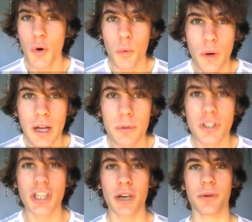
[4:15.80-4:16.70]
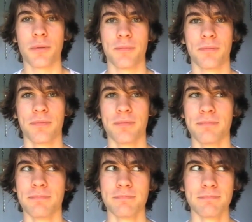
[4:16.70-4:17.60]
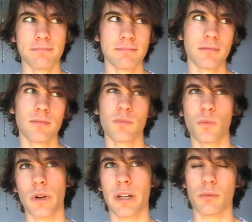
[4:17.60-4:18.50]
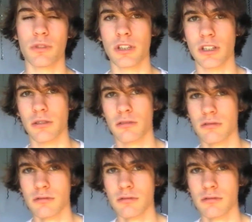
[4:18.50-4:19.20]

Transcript: where would you go? When would you go?